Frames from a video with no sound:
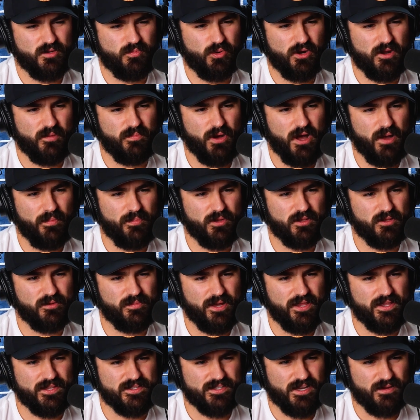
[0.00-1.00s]
it pretty popular
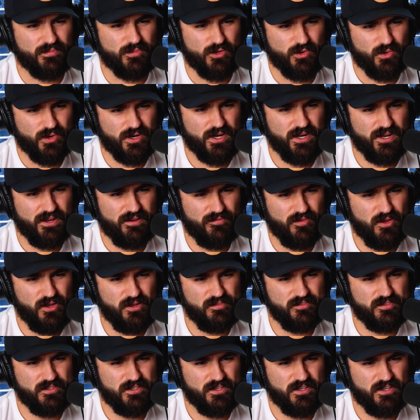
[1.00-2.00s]
by the time you were getting
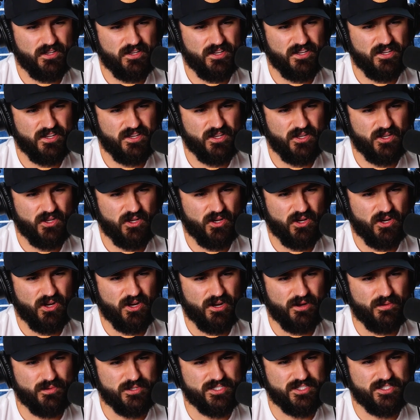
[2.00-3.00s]
involved?
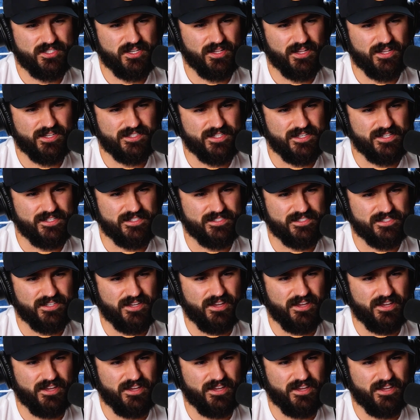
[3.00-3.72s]
Or it was still in its